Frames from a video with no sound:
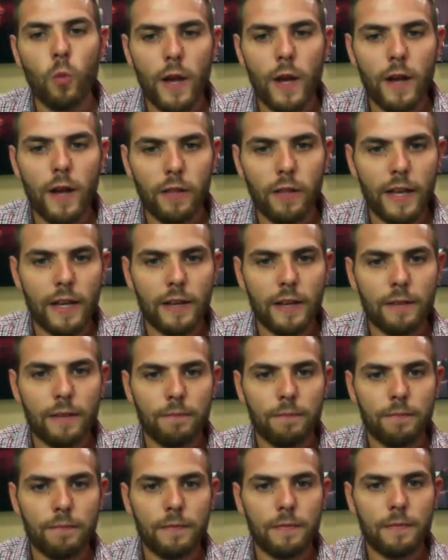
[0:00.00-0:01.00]
willing
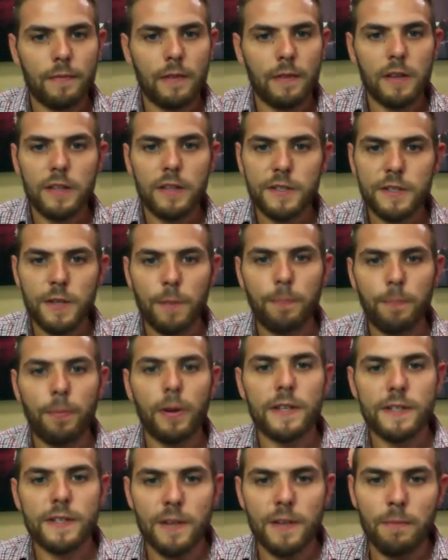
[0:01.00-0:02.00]
to
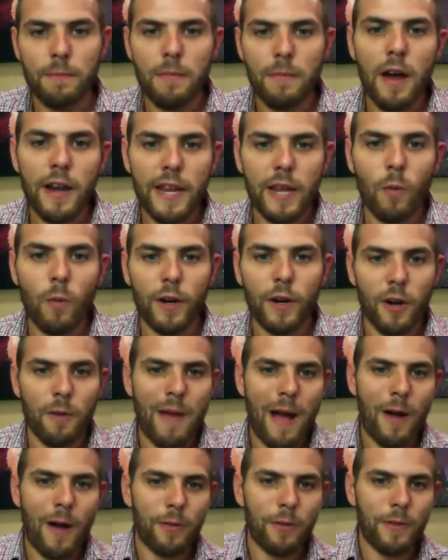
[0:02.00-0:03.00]
put some money where your
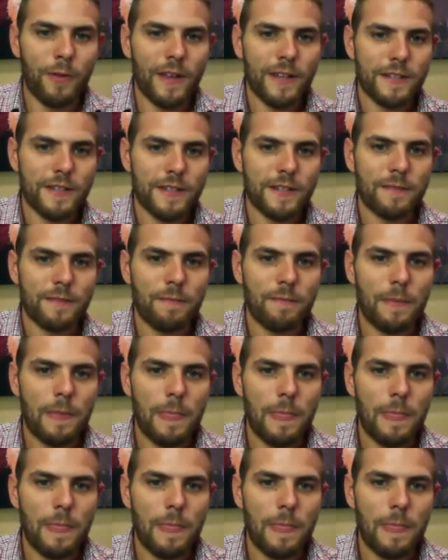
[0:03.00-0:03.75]
mouth is?